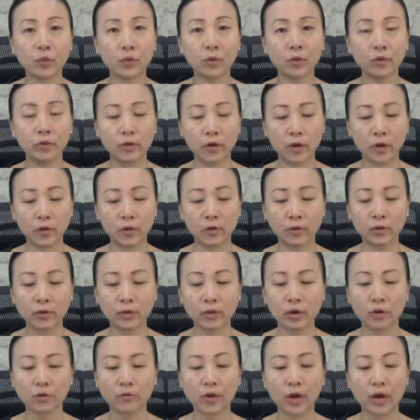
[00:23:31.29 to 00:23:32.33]
with those
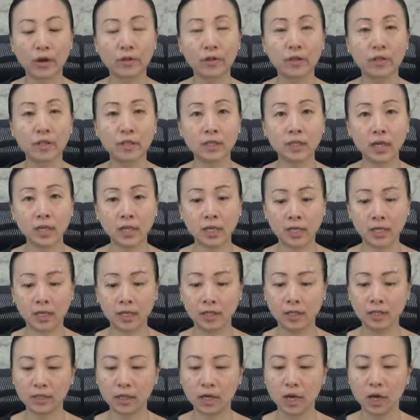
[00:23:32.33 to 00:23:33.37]
of other
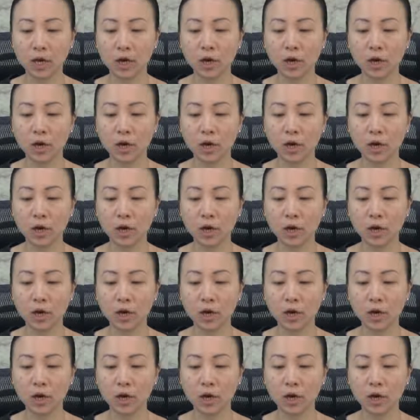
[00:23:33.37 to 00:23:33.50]
studies,